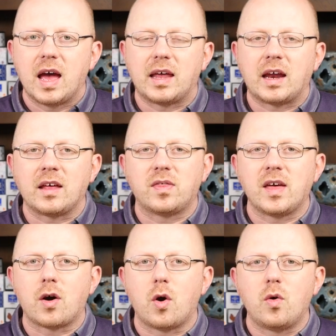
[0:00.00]
And I
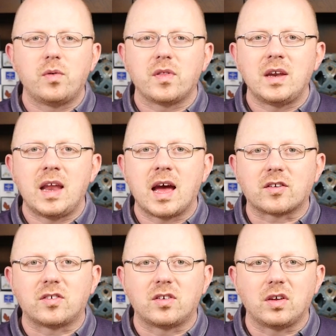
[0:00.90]
think over the
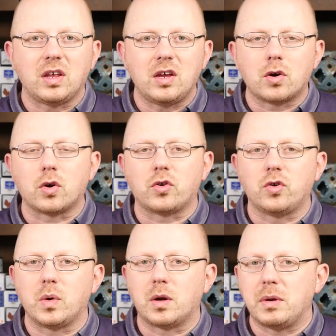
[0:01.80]
next year or
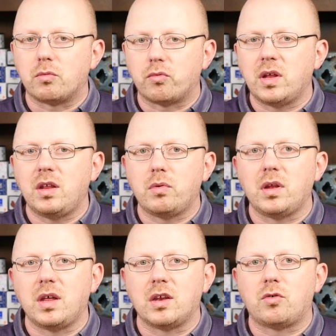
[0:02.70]
two, it'll be really,
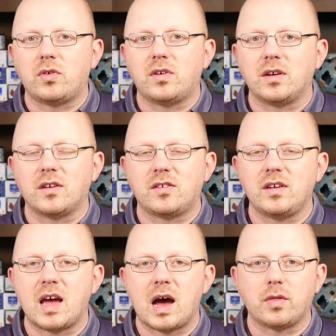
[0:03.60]
really interesting to
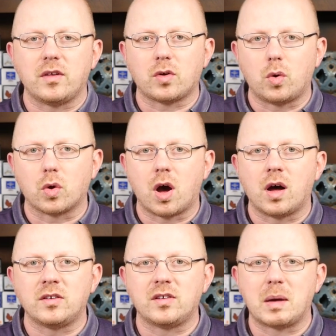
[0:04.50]
see how this whole
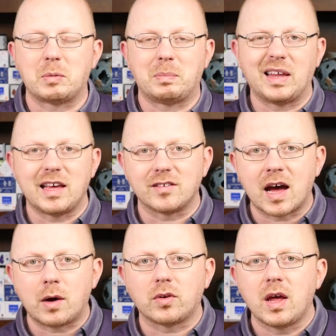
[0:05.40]
concept plays
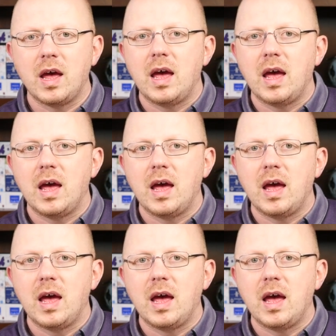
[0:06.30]
out.